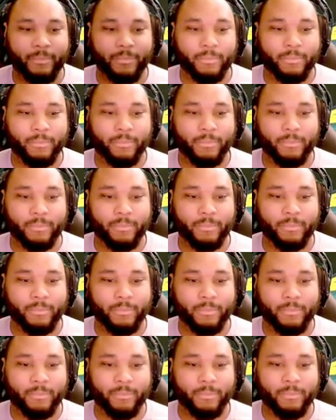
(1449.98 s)

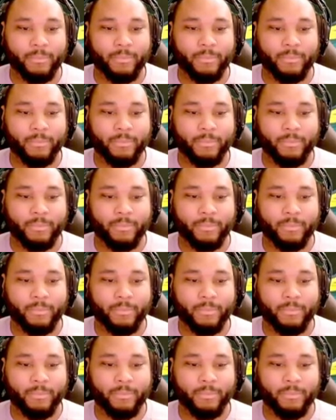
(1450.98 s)

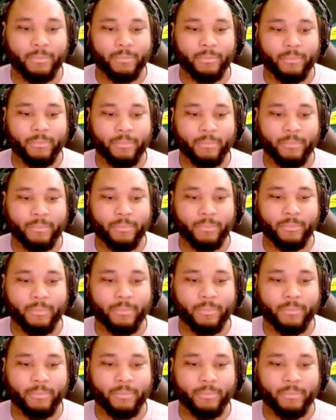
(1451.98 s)
[no speech]